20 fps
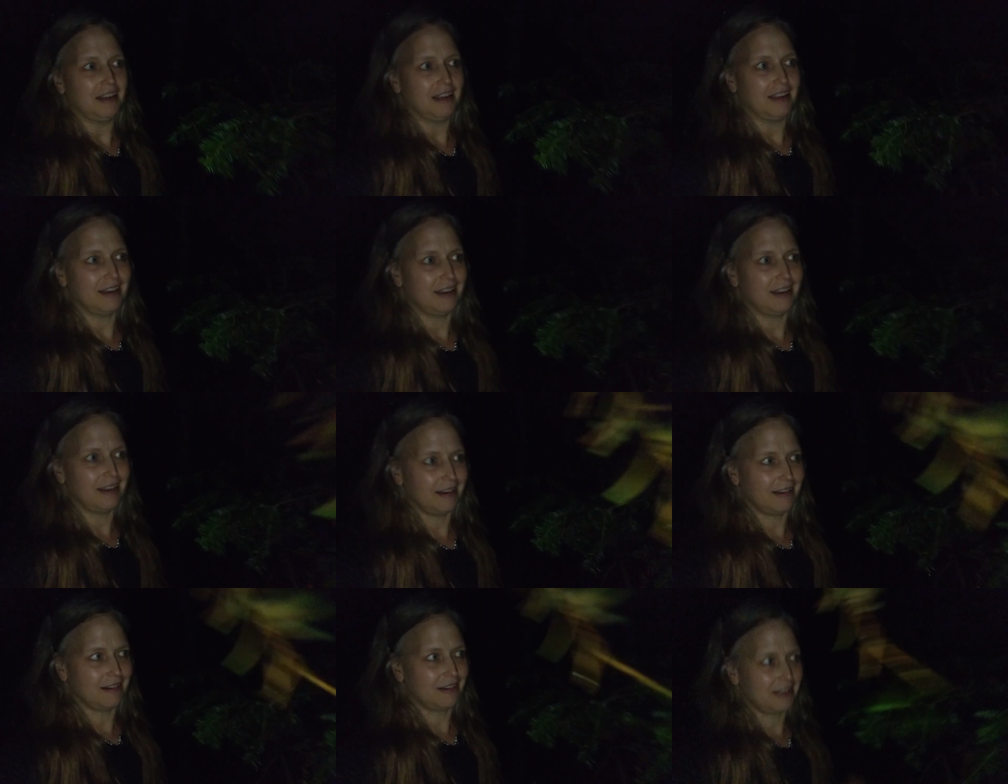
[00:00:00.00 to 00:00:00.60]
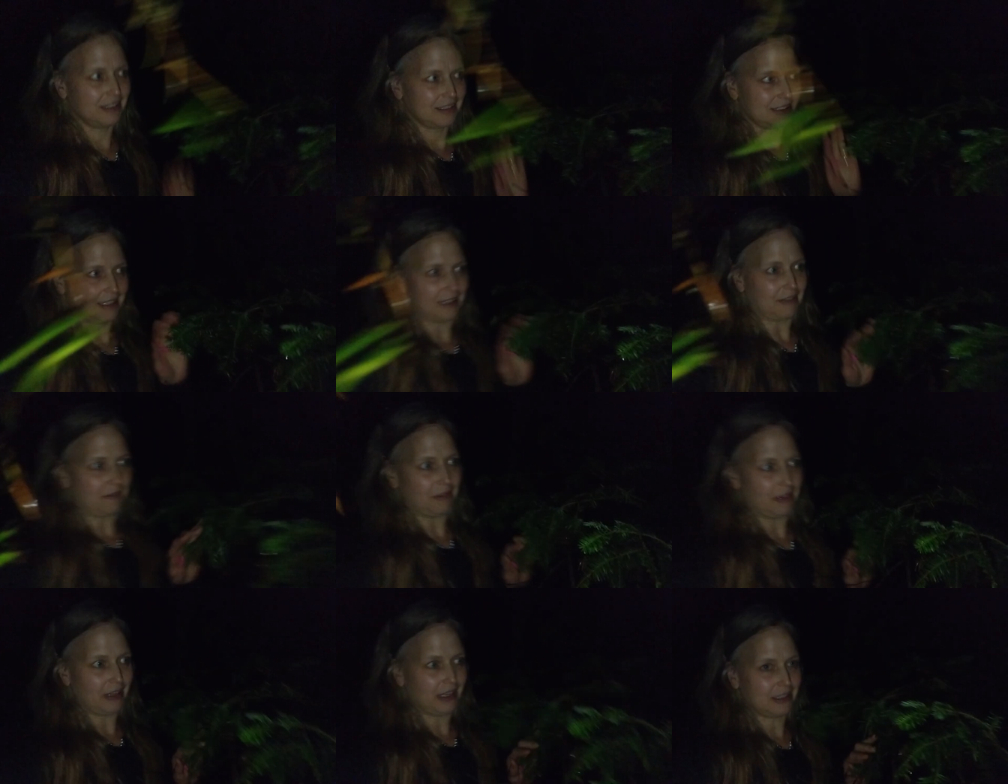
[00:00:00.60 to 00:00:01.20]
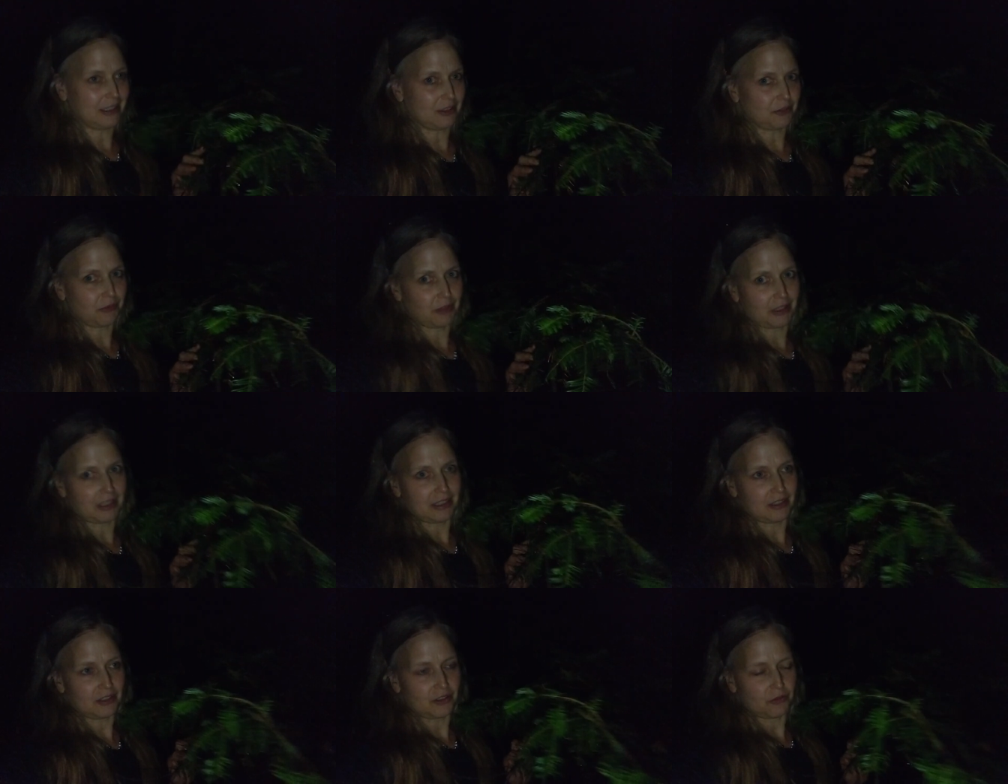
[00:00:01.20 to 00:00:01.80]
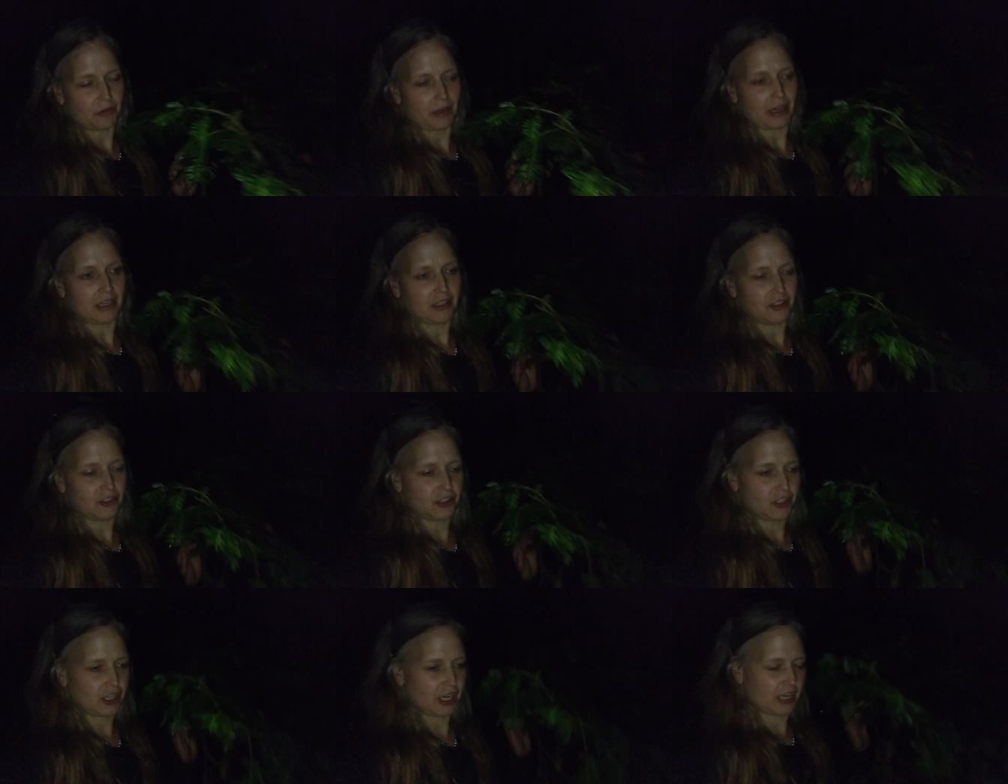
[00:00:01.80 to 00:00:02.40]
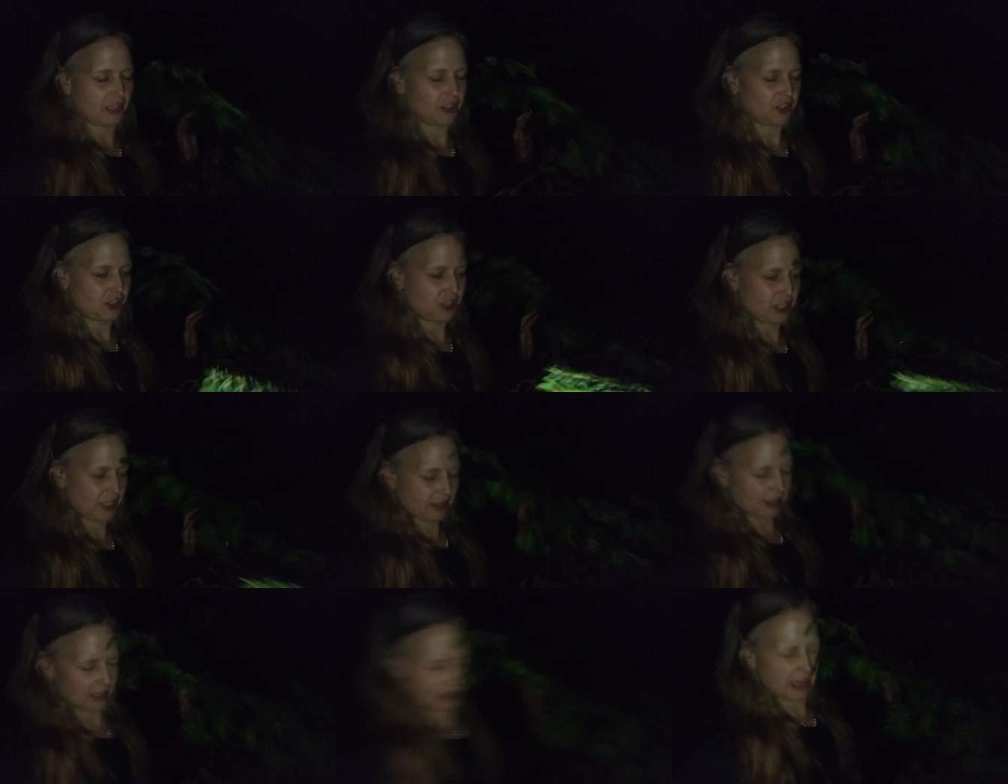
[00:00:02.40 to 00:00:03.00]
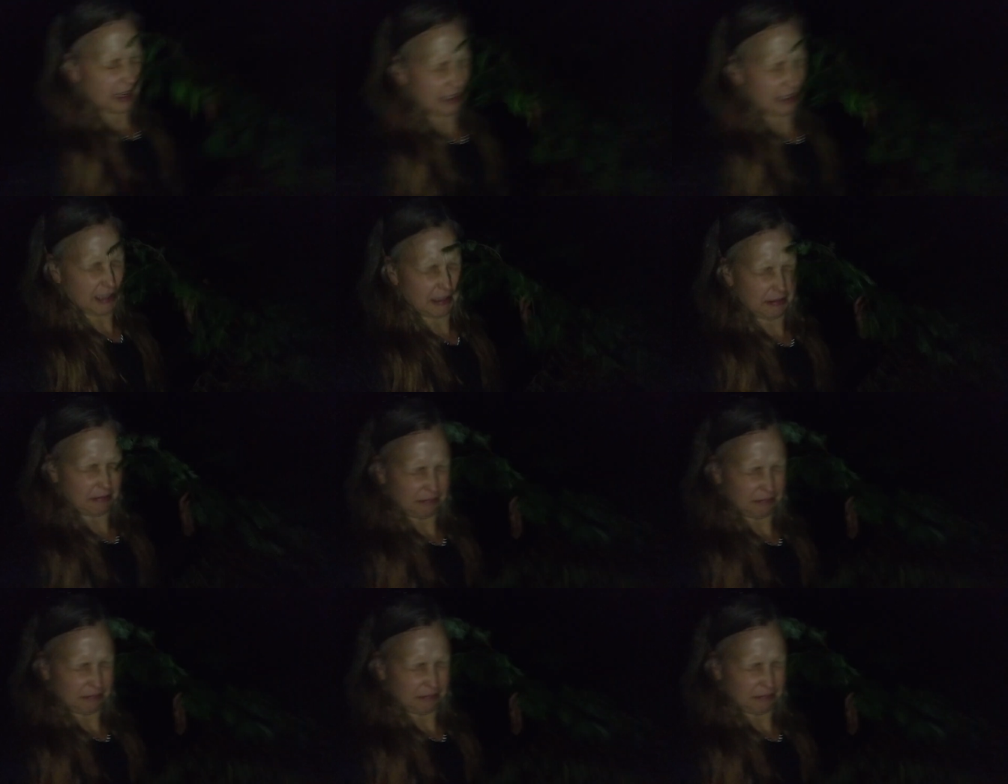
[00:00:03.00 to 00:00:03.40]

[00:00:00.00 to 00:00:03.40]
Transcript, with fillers: And Erica's like, well, that's really strange. And she thought,